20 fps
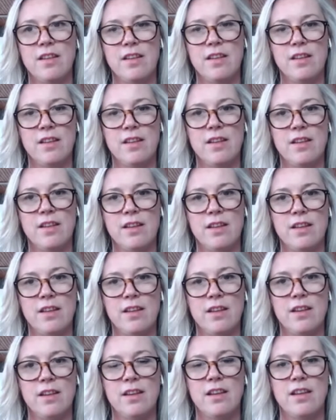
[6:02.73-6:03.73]

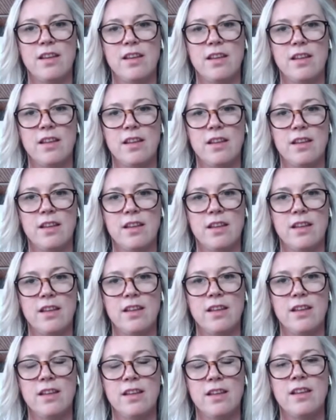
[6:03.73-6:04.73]

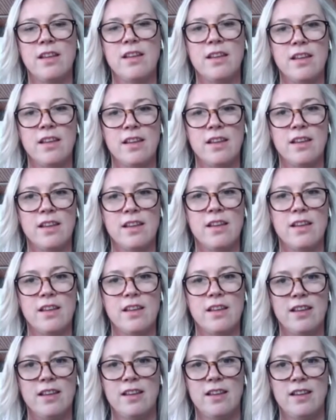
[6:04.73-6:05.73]

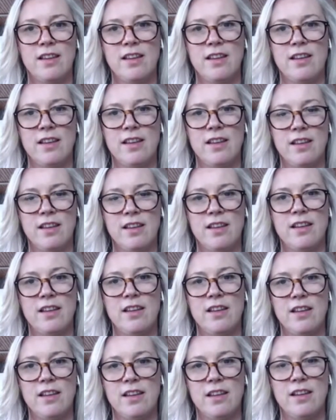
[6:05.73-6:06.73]

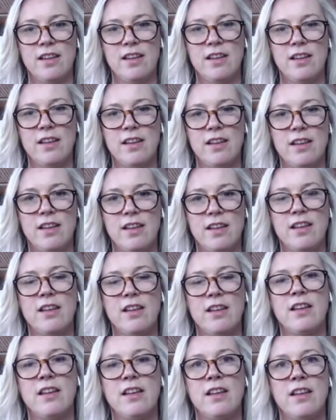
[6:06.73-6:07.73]

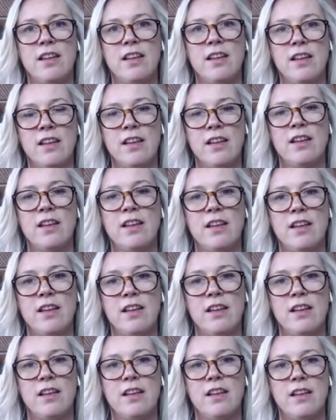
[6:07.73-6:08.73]

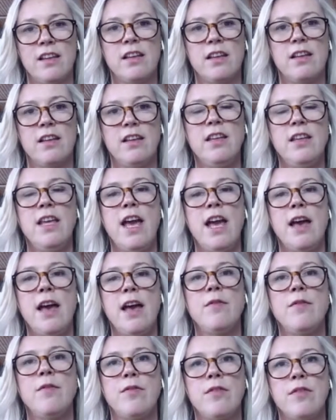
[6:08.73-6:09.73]

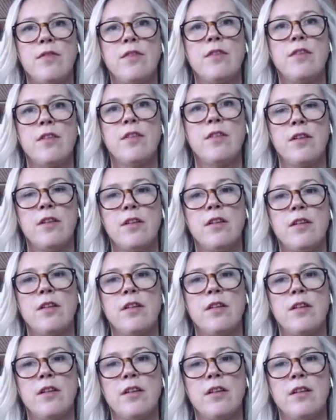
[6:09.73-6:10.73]
(silent)